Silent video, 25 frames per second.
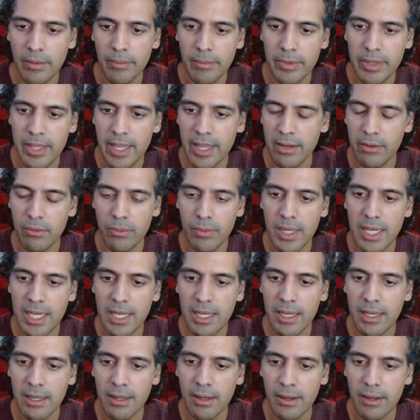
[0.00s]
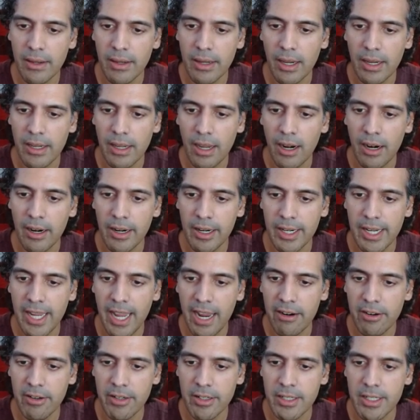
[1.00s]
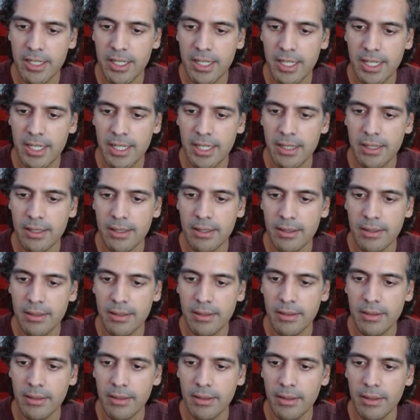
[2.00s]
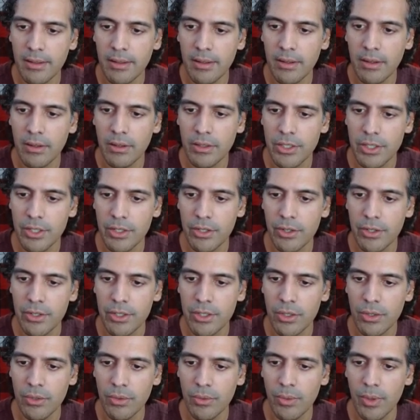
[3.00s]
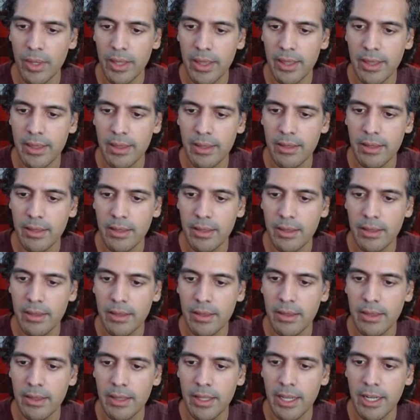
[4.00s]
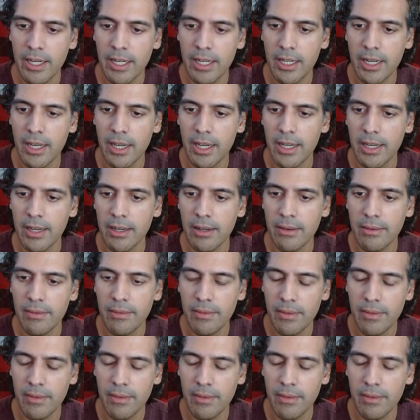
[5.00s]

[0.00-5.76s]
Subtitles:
then we are guaranteed 0 to 199